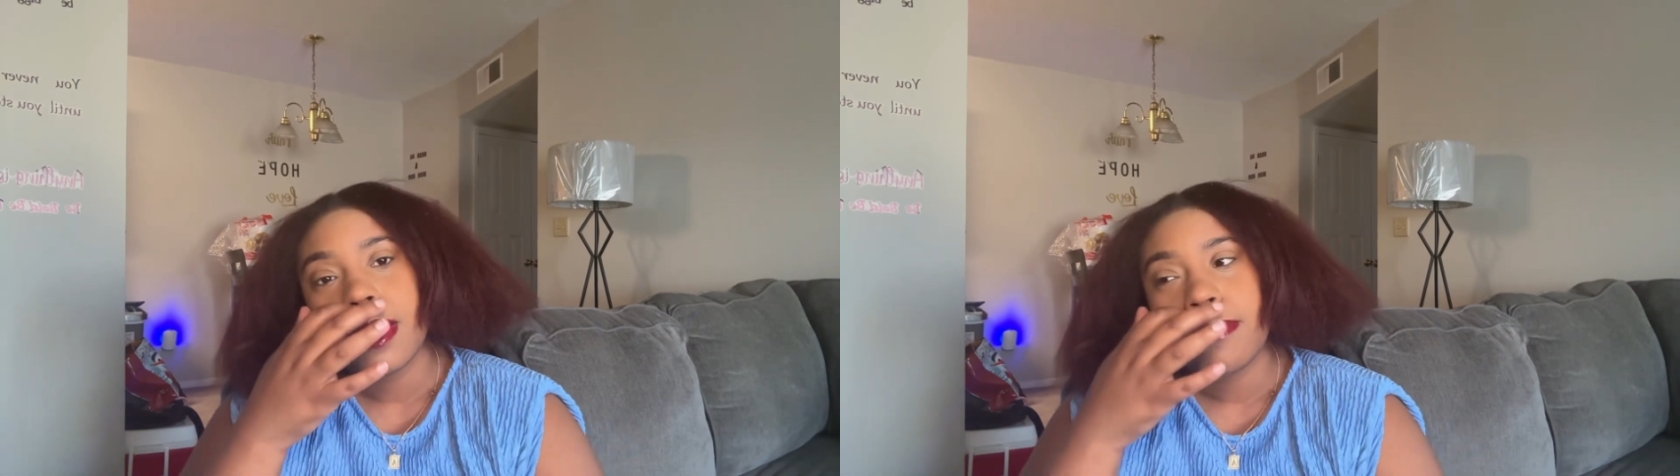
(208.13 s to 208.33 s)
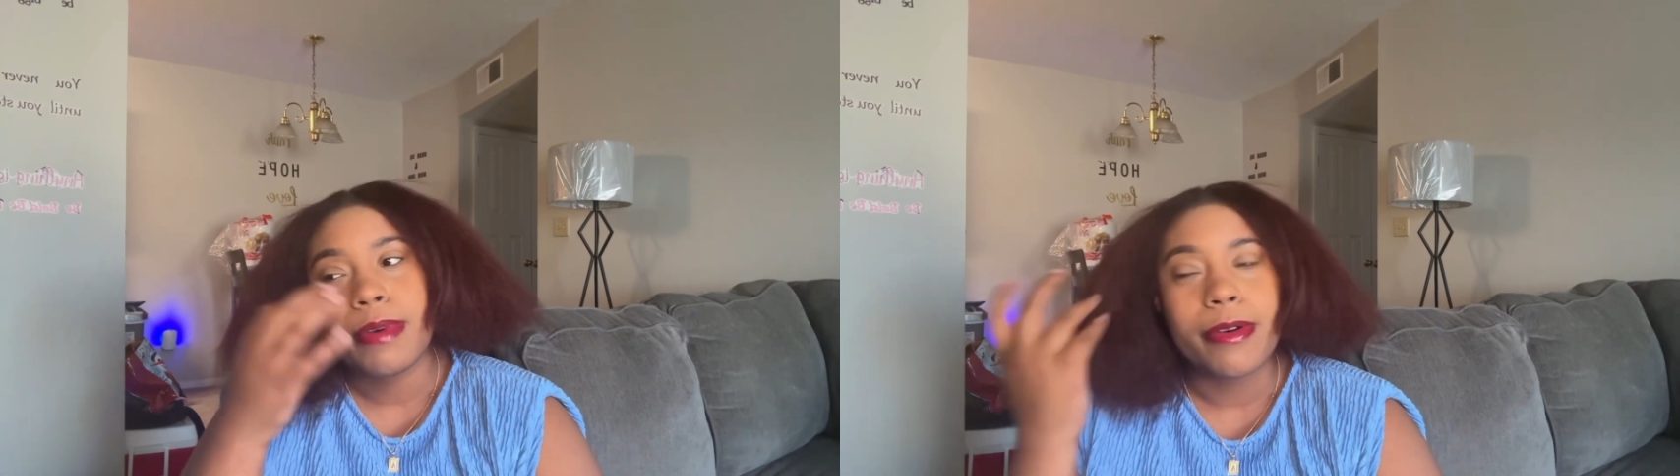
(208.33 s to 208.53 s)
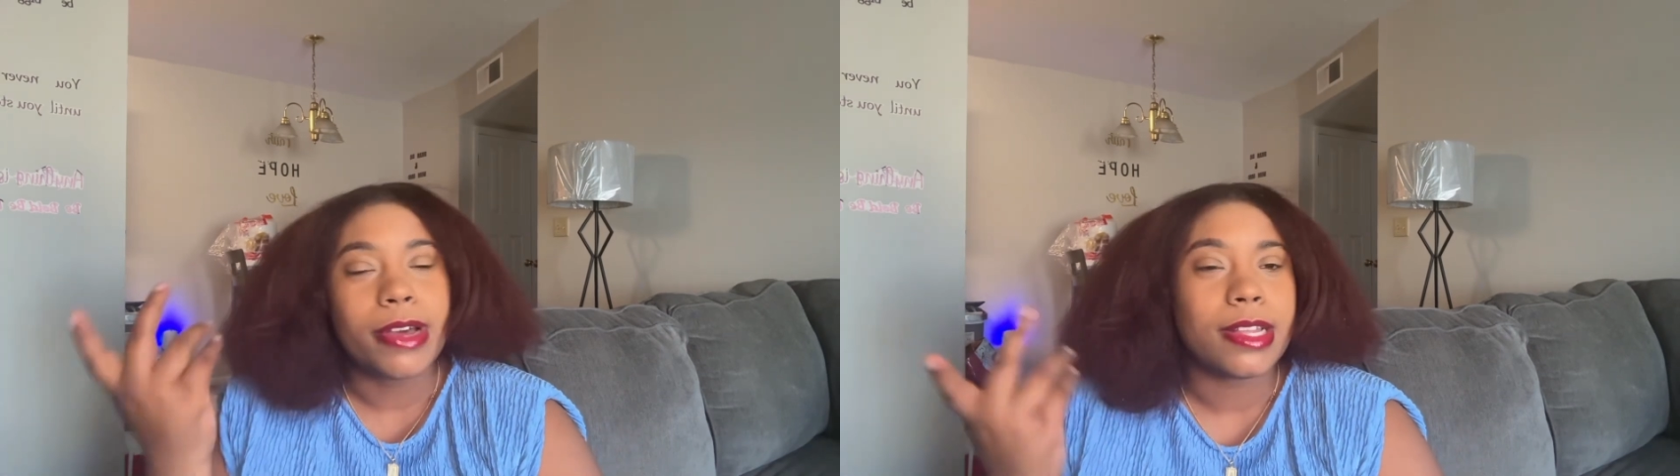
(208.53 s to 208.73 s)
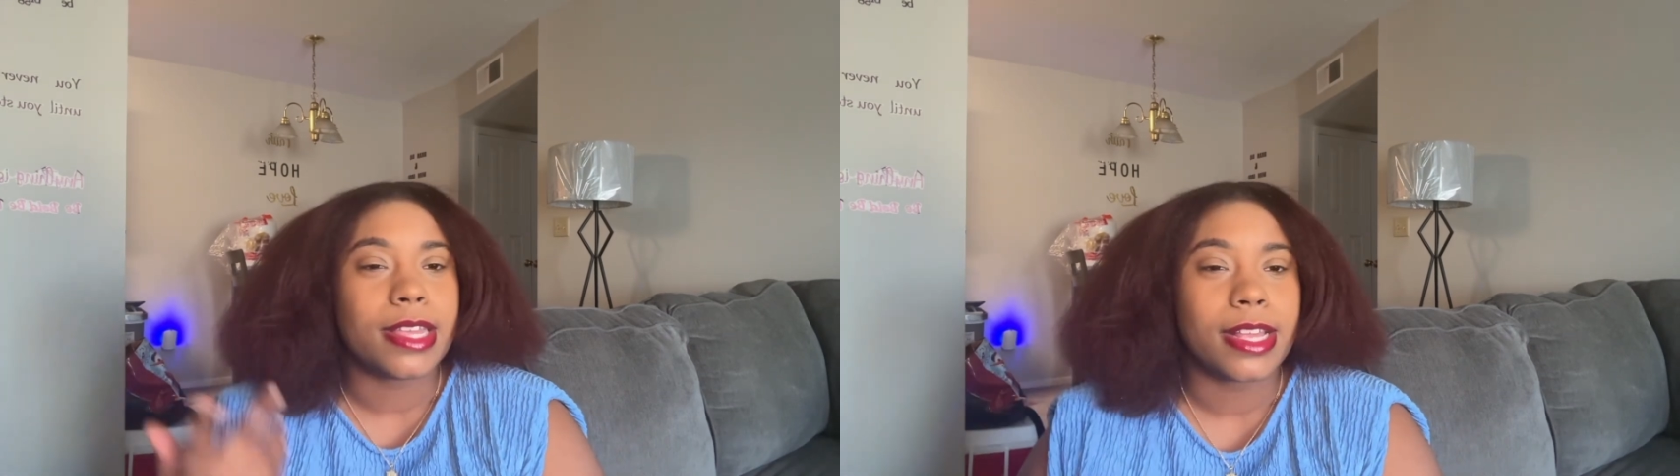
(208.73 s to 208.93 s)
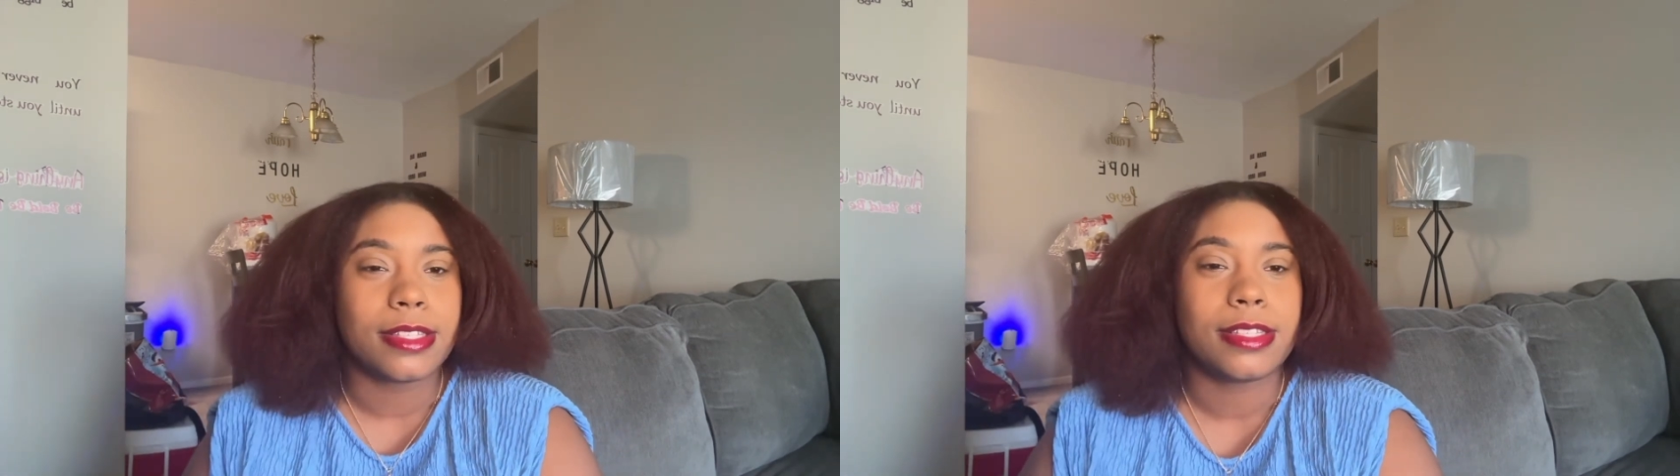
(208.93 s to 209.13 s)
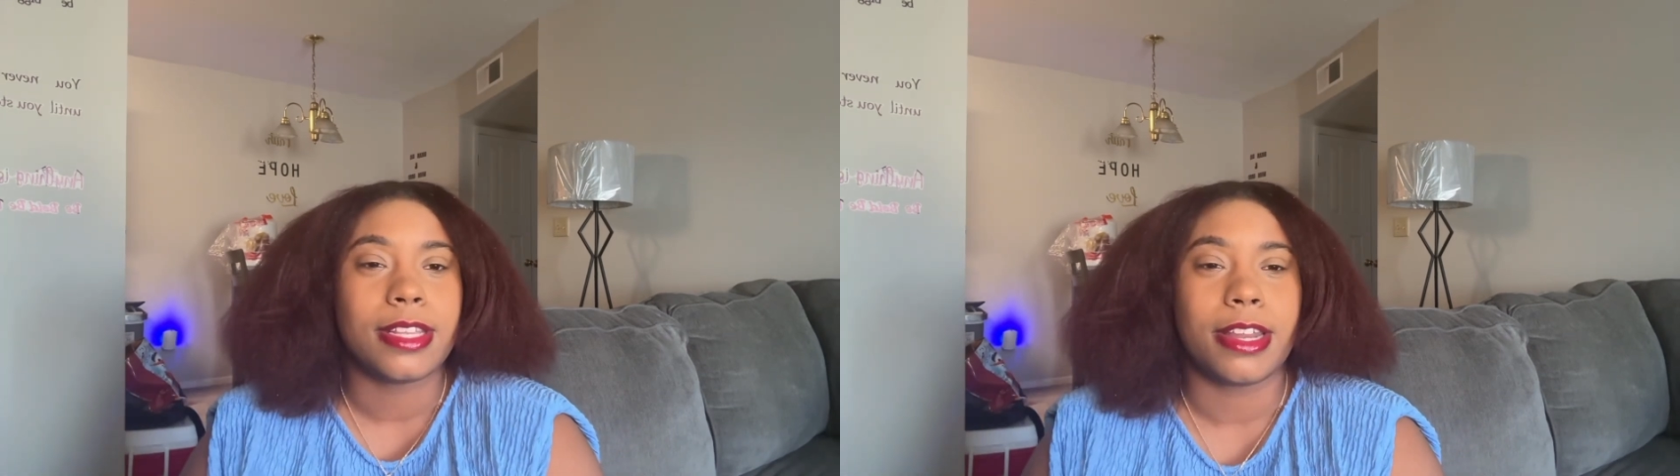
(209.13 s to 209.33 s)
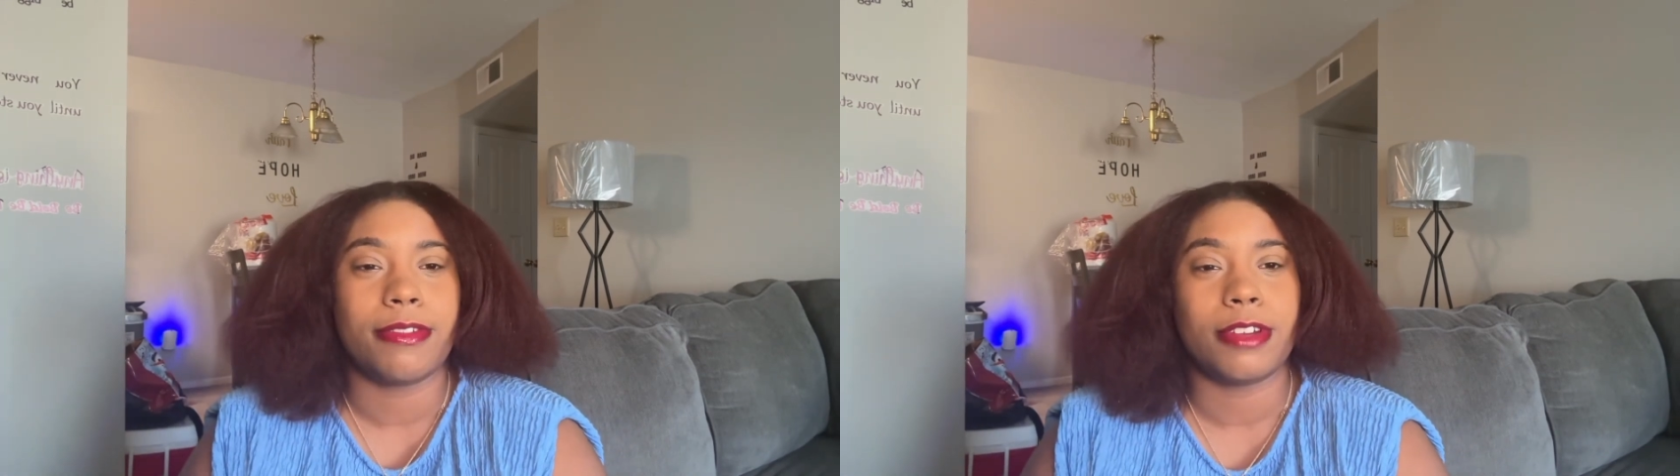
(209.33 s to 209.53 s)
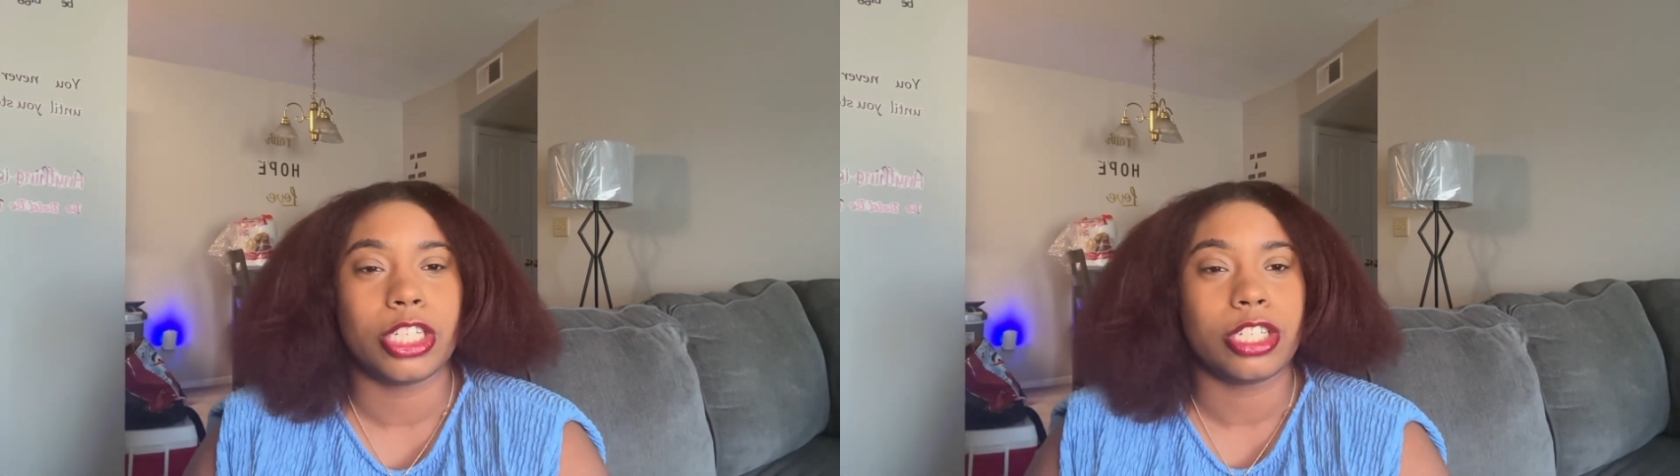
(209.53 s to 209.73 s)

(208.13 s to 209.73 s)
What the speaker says: But, well, that's the definition